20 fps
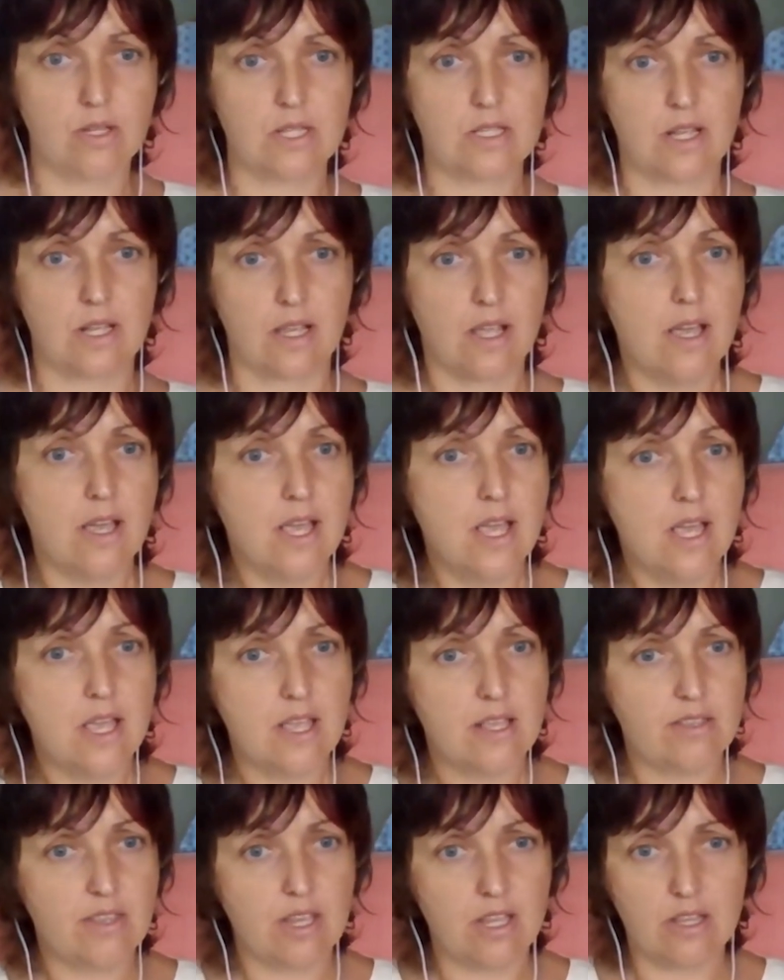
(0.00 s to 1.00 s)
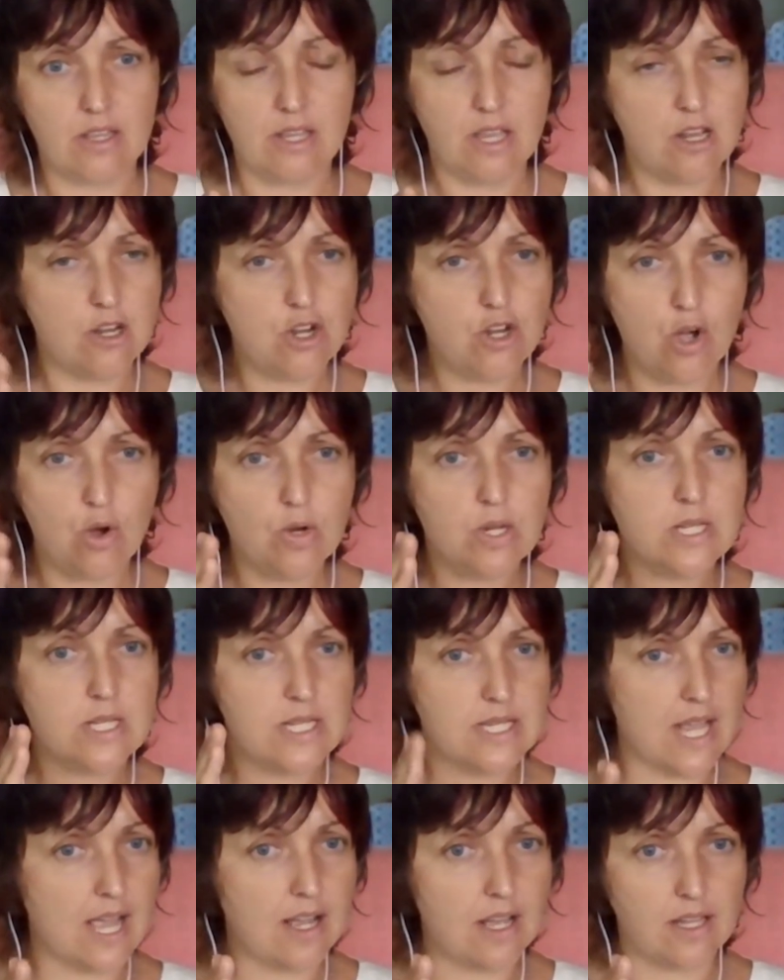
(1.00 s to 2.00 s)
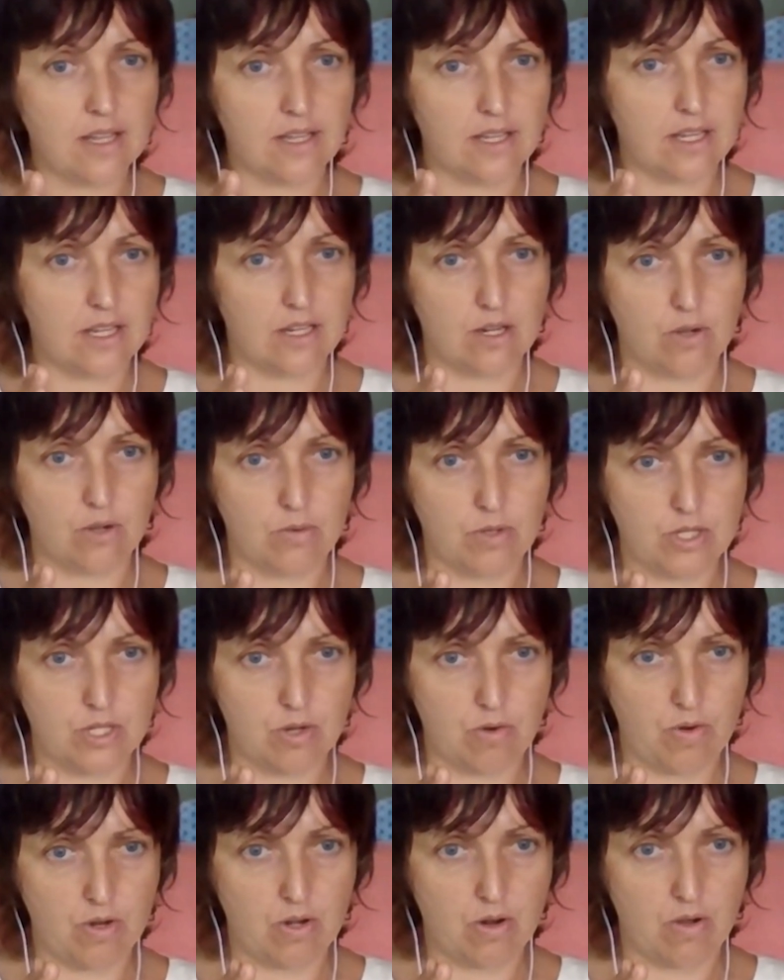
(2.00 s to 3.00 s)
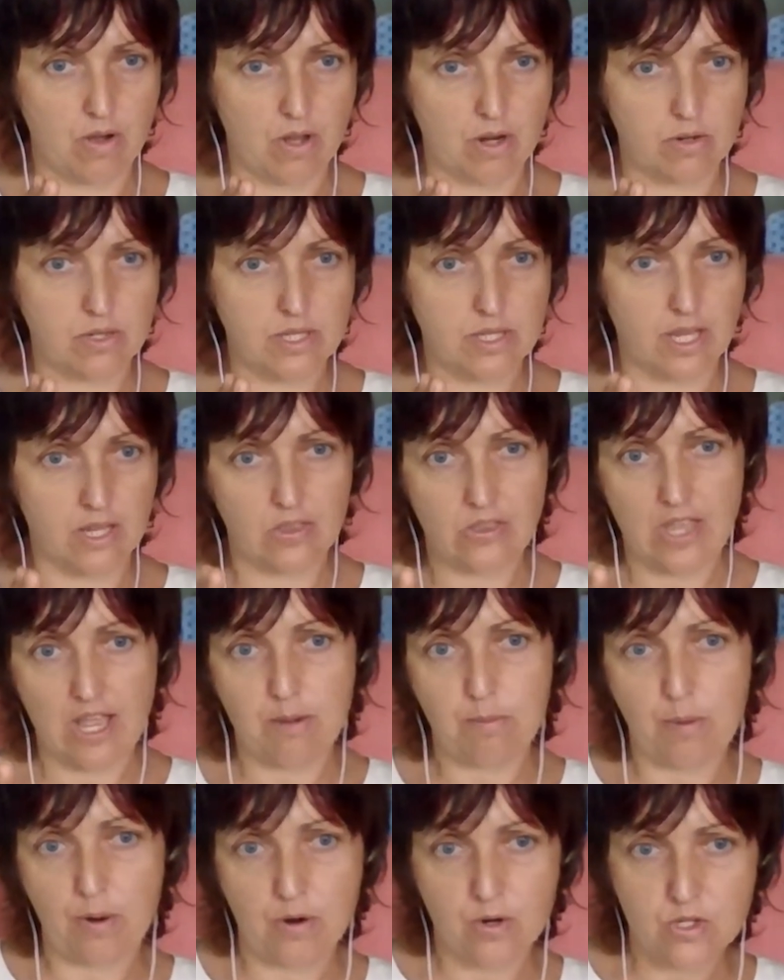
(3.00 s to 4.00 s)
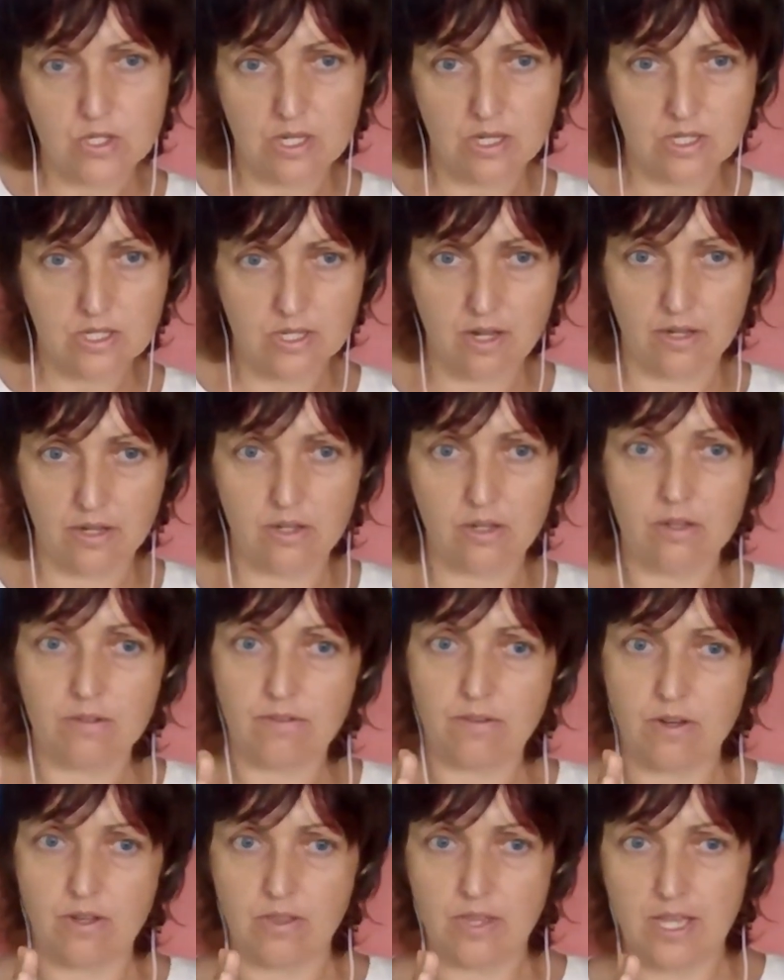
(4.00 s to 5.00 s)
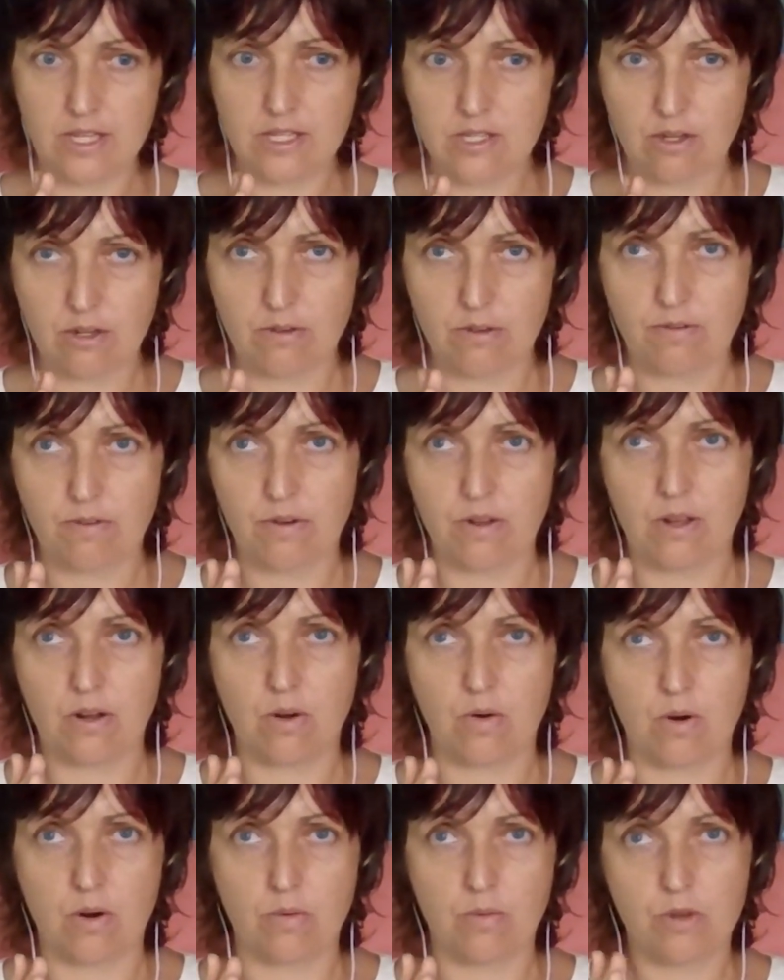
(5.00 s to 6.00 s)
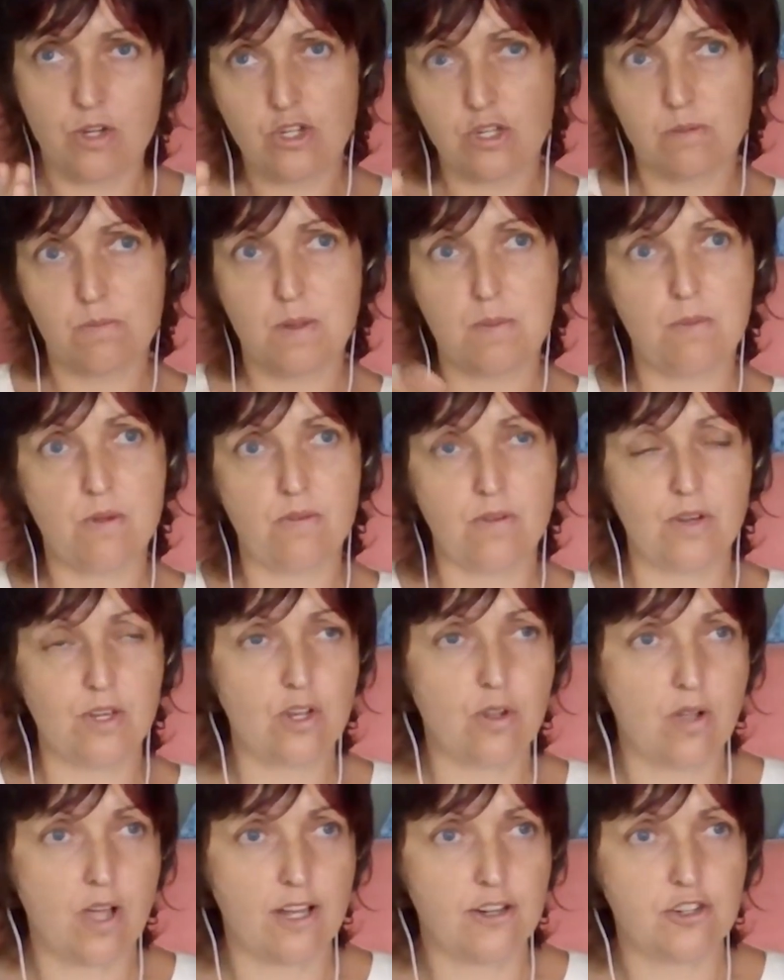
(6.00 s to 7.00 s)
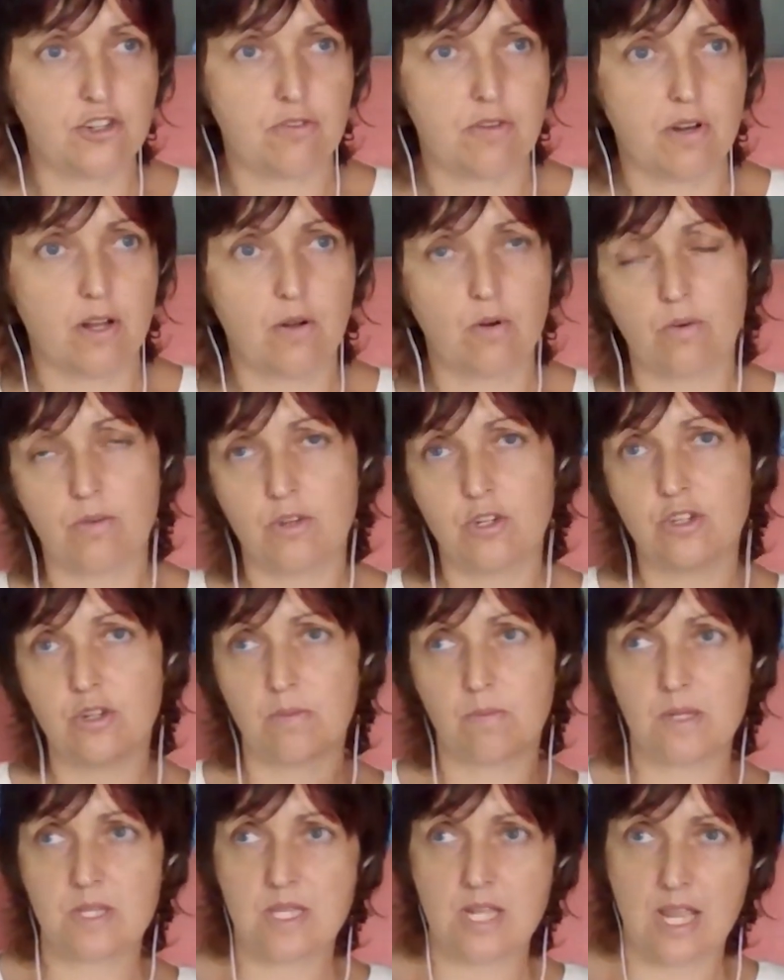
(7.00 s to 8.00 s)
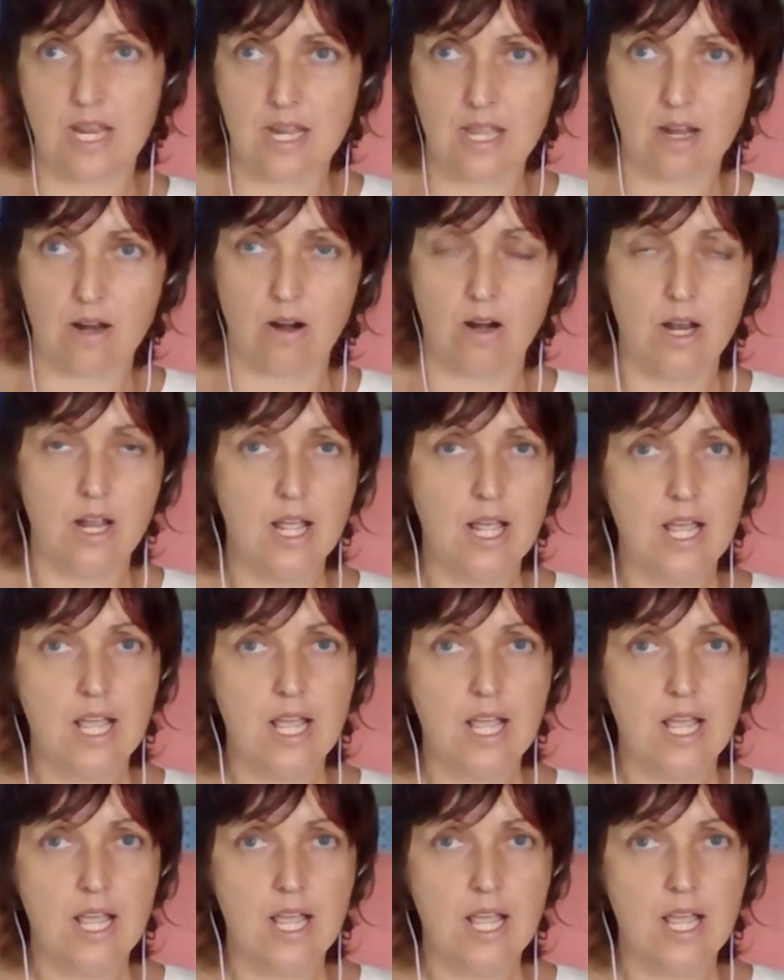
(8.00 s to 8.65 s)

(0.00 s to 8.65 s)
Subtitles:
It's like they know exactly, what's going on. Or it's like, that person is not good for you, that's good for you, or we should be moving to a new country, or we should be staying here.